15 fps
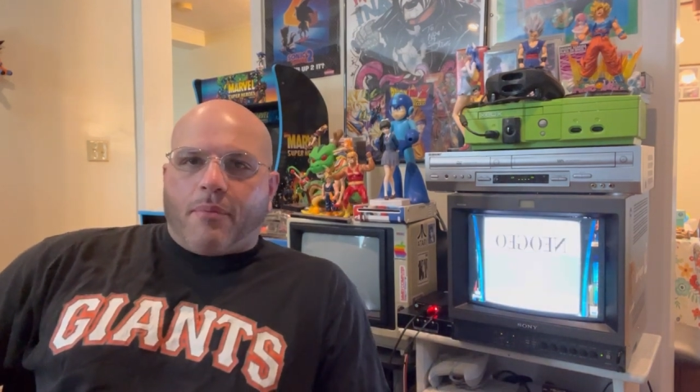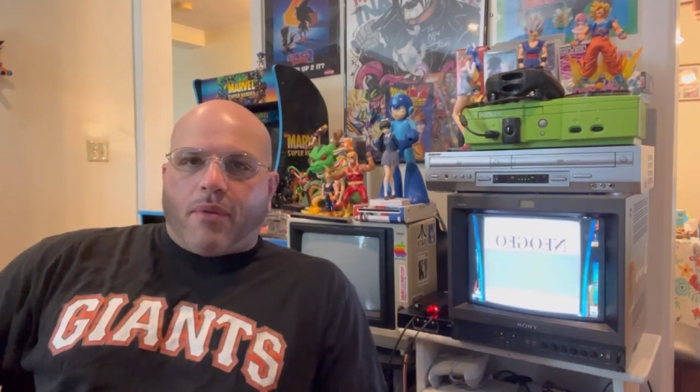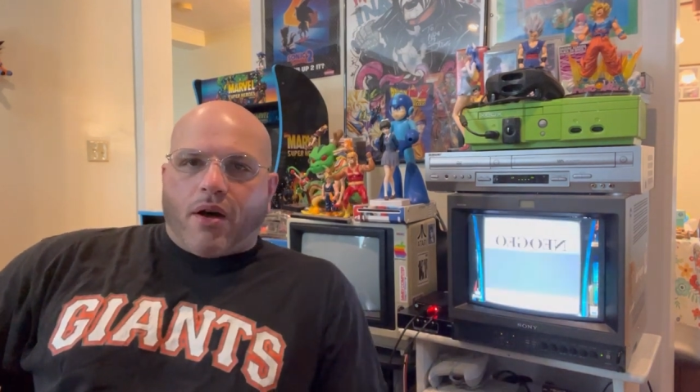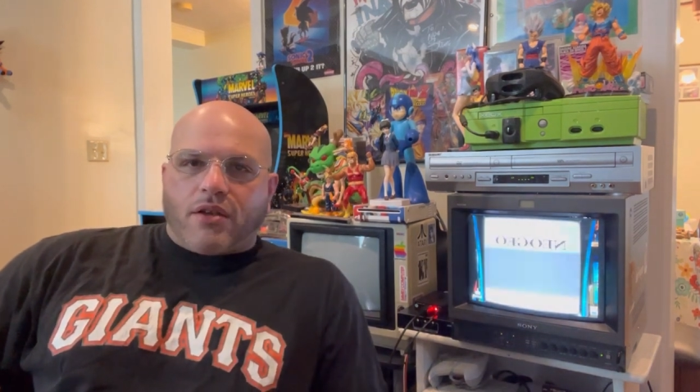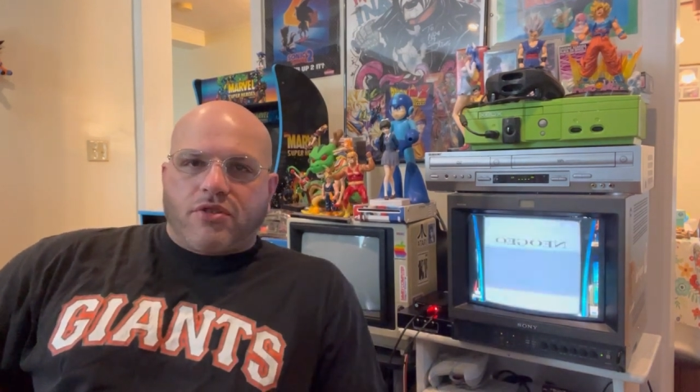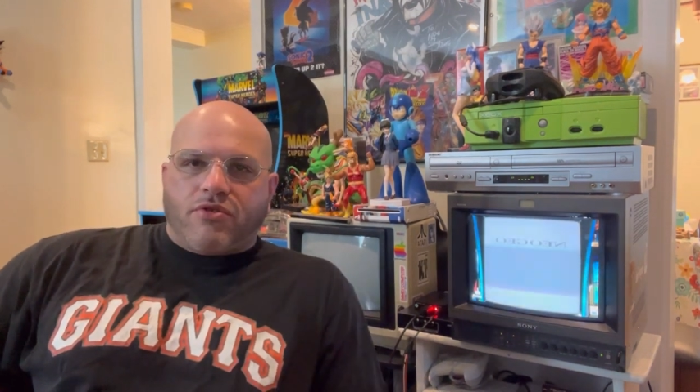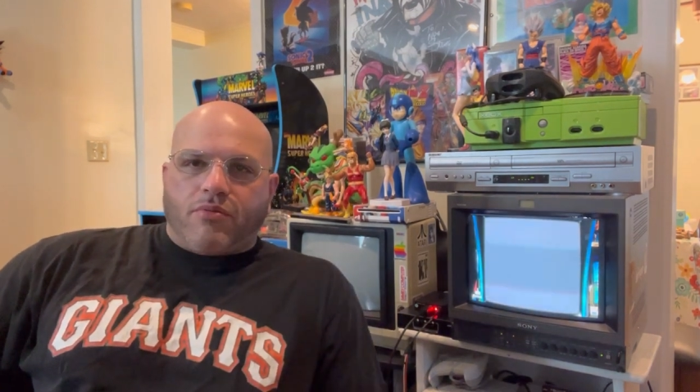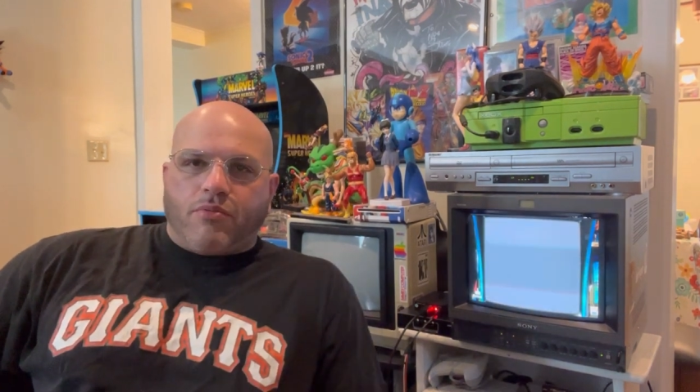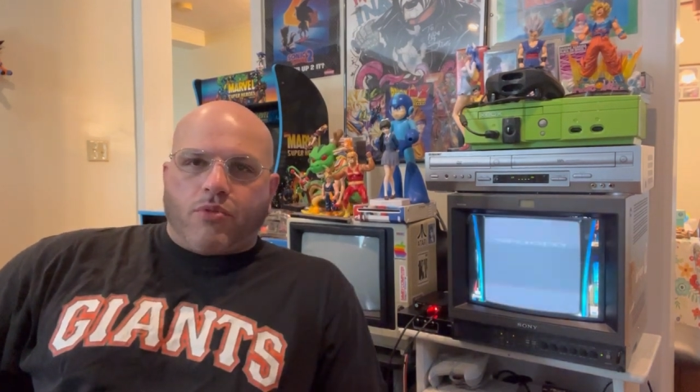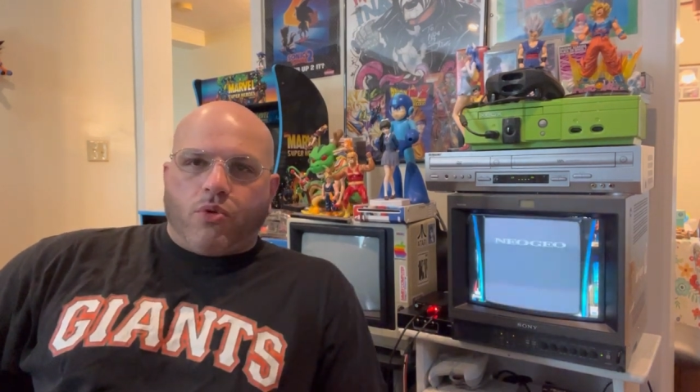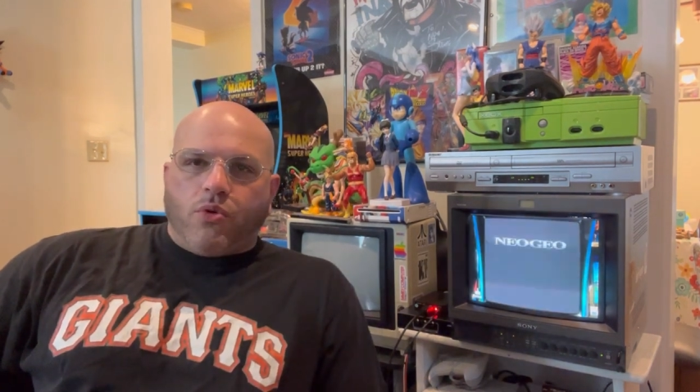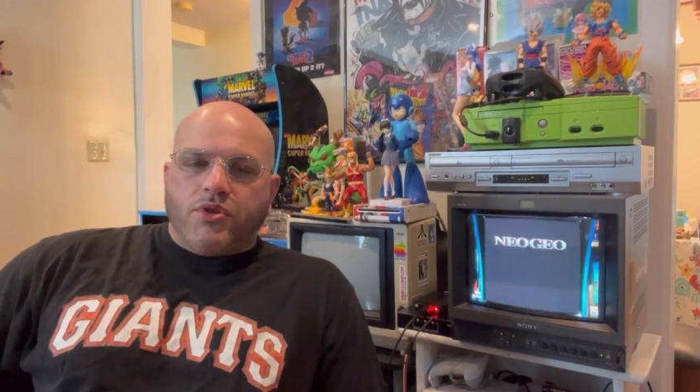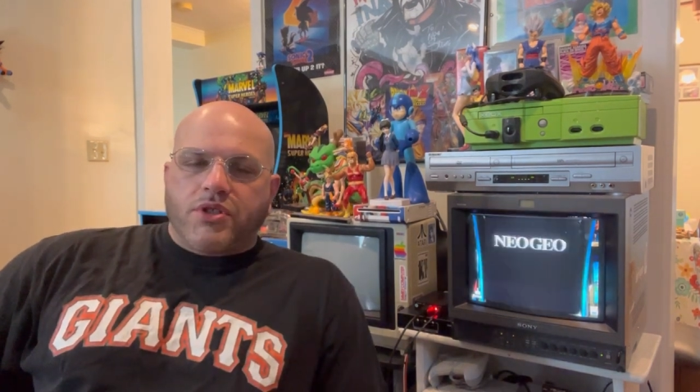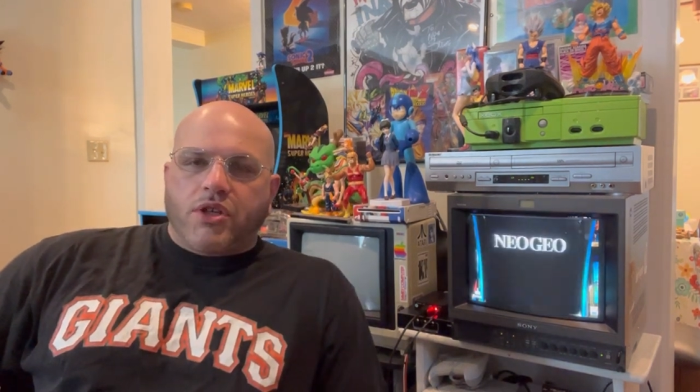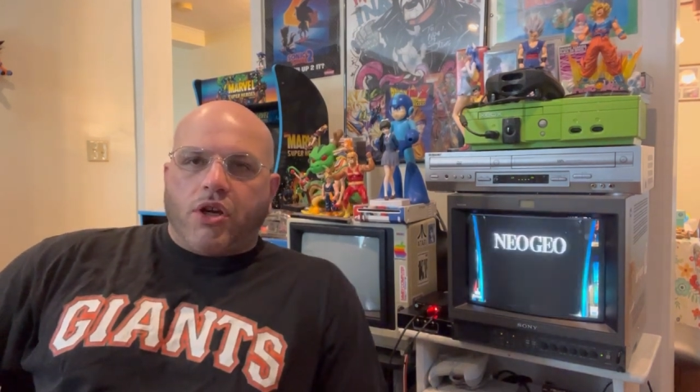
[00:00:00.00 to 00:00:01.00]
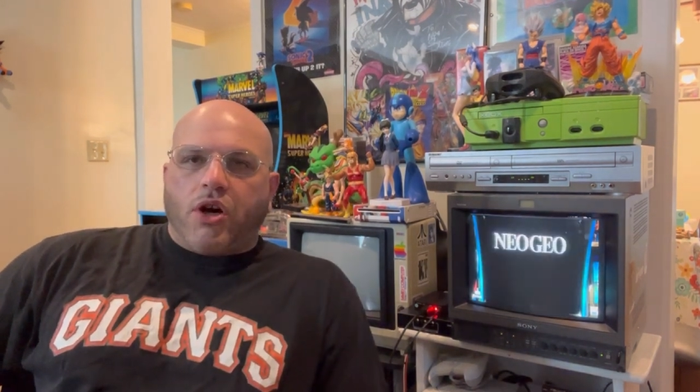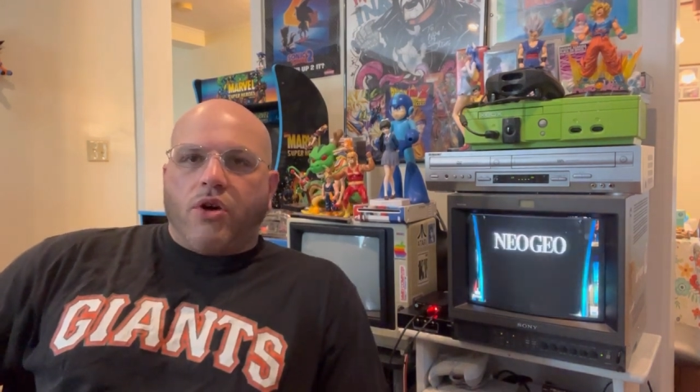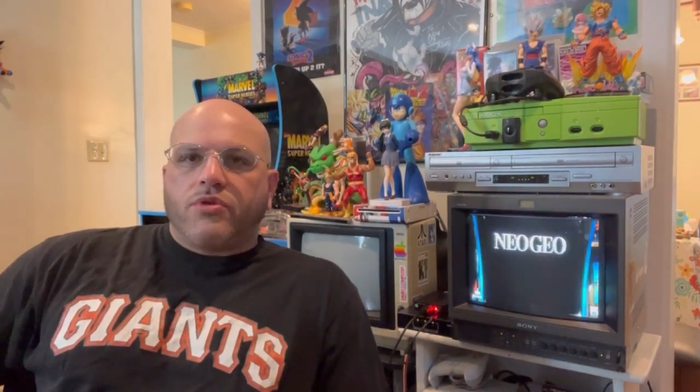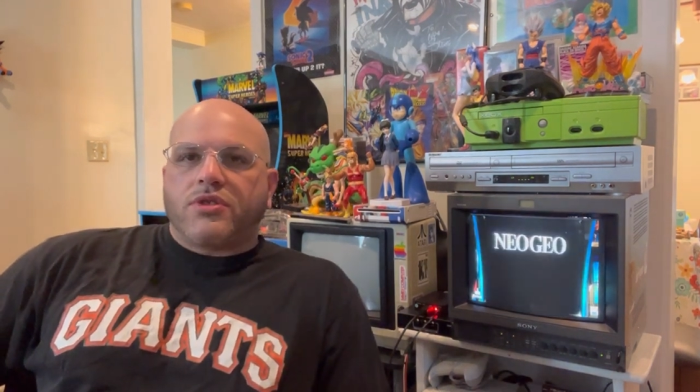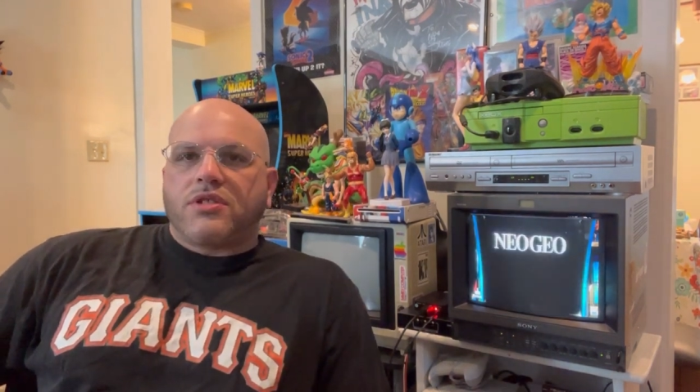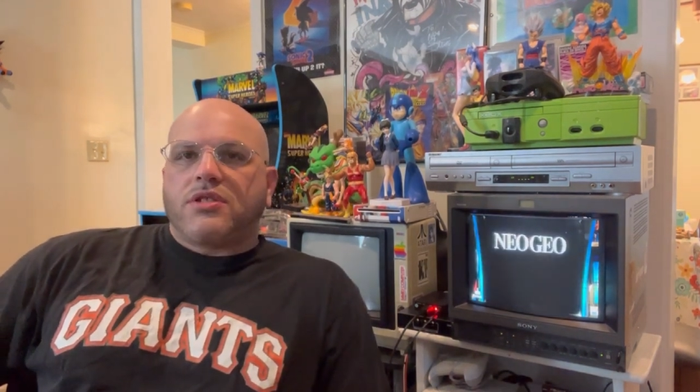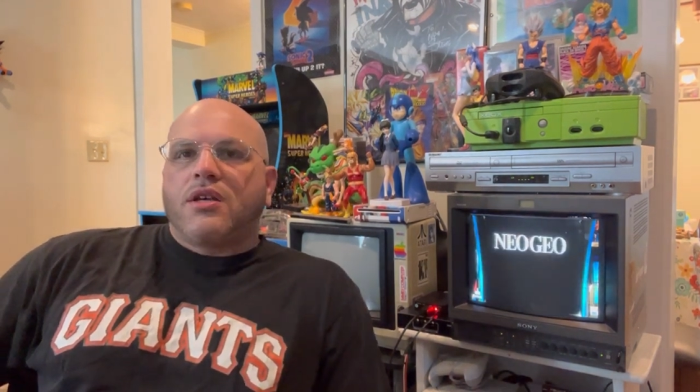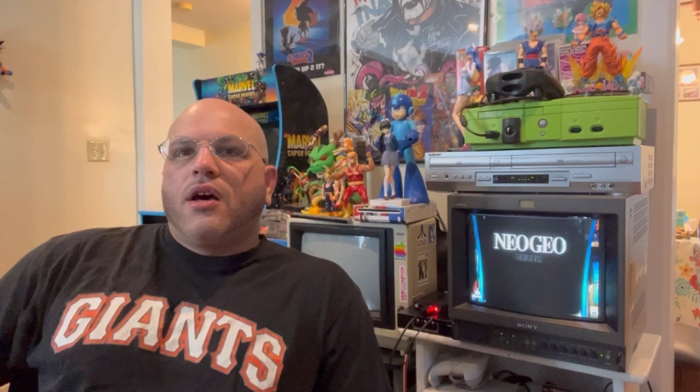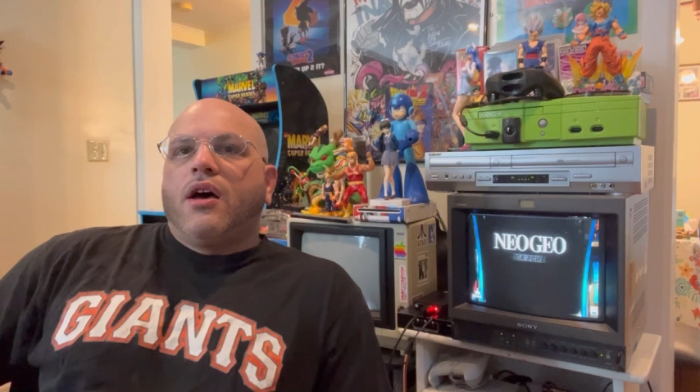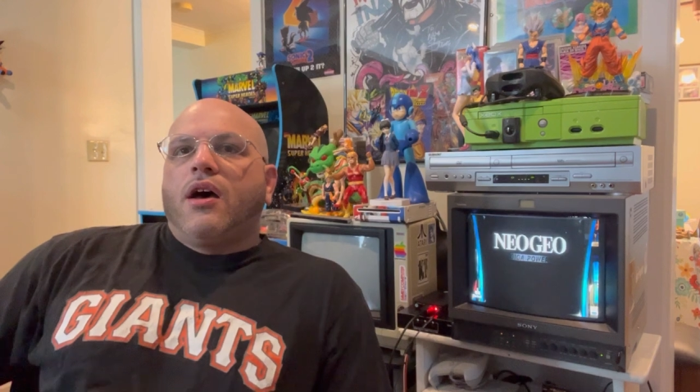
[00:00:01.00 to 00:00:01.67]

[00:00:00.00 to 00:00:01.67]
boss from Ghouls and Ghosts.